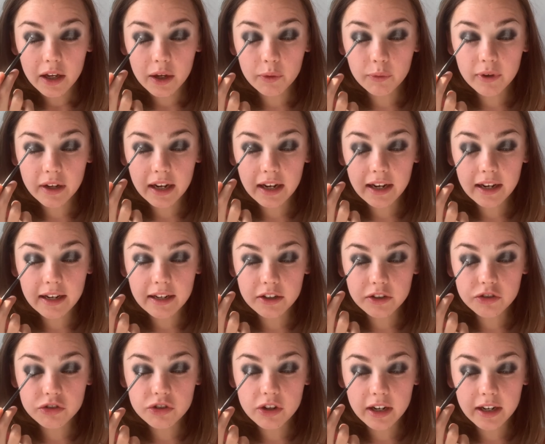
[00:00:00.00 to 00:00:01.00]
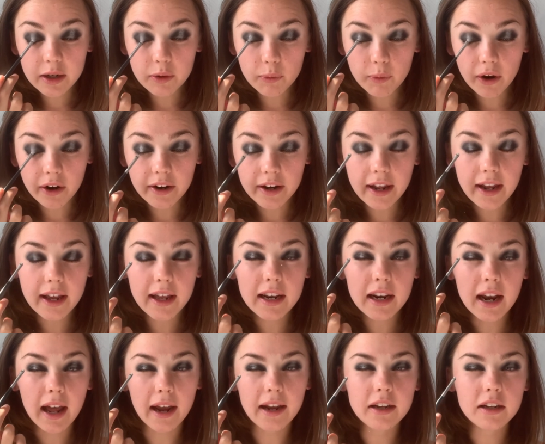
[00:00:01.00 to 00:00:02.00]
And we literally want it
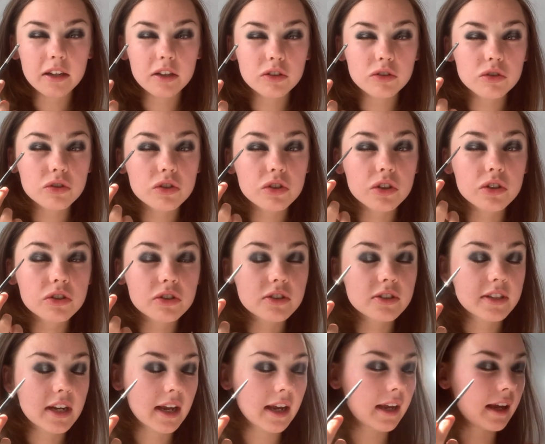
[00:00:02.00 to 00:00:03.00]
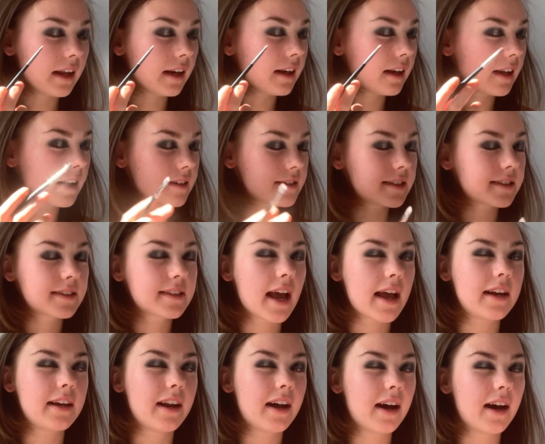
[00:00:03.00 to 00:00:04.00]
like just in the
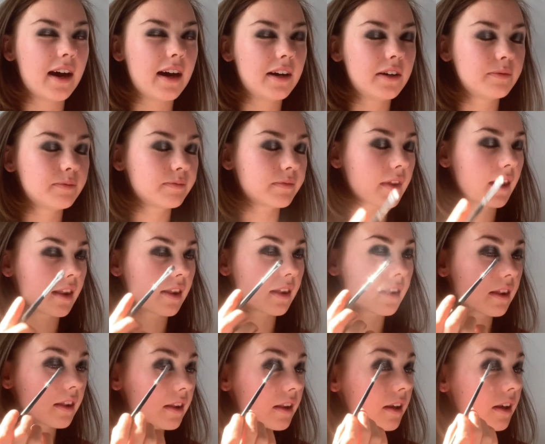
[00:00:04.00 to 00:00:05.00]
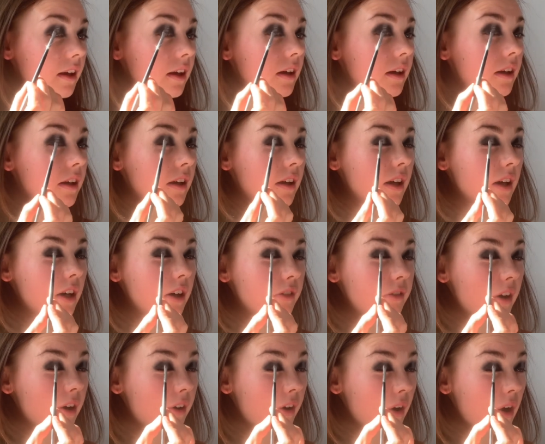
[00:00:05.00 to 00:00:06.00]
center
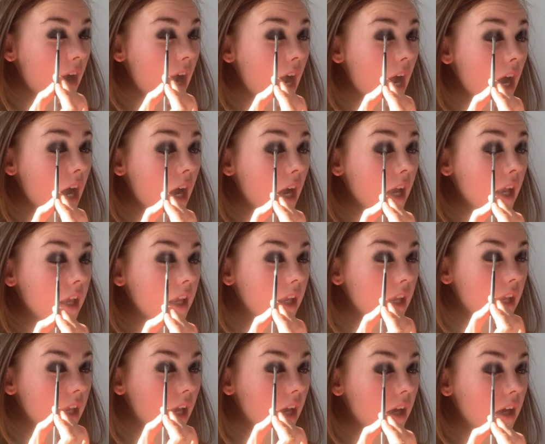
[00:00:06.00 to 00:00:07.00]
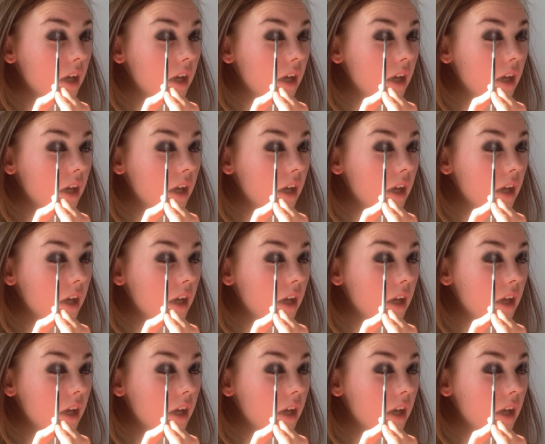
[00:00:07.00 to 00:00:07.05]
of our eye.